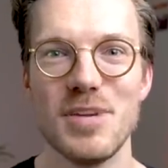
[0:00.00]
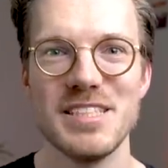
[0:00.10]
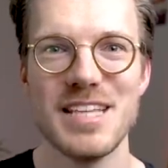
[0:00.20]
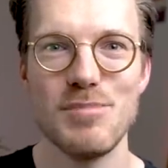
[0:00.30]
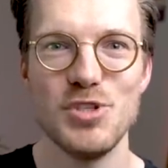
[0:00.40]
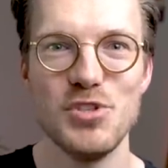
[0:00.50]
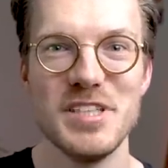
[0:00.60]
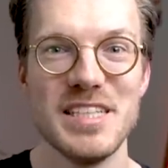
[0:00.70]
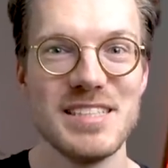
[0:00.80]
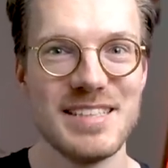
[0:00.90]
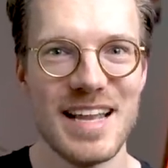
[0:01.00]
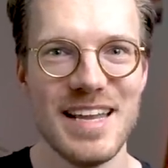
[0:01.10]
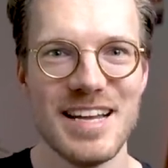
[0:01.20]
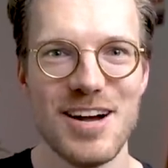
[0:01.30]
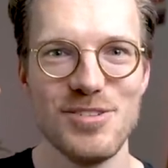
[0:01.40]
my steps using this
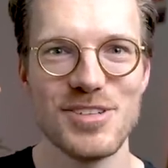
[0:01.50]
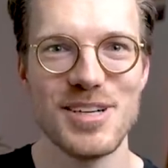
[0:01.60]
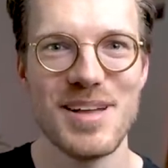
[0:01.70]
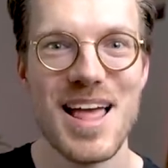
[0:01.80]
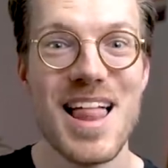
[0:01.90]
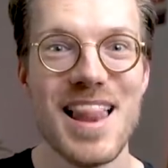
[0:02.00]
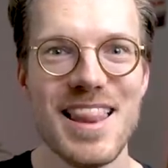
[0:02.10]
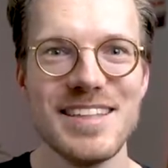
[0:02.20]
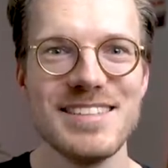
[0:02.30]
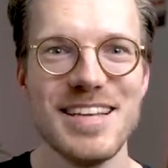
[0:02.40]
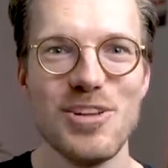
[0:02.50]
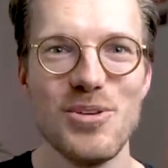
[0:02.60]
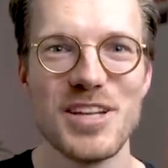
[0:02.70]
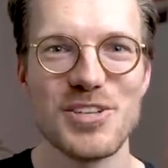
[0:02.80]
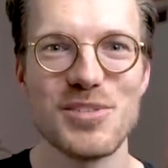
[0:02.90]
tally counter. Let's take a
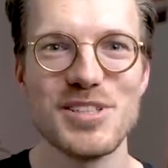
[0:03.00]
look at the